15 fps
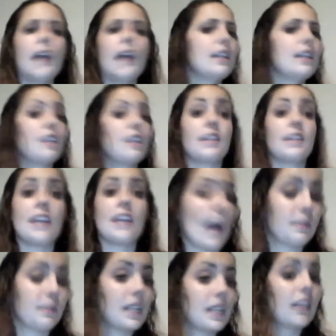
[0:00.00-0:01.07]
I didn't even
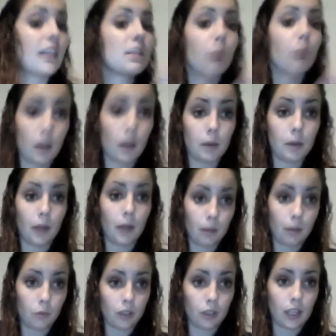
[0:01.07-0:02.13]
nap today, and that's probably why
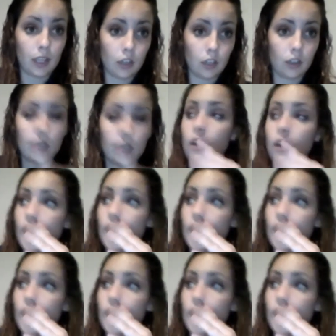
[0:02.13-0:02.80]
I'm really angry.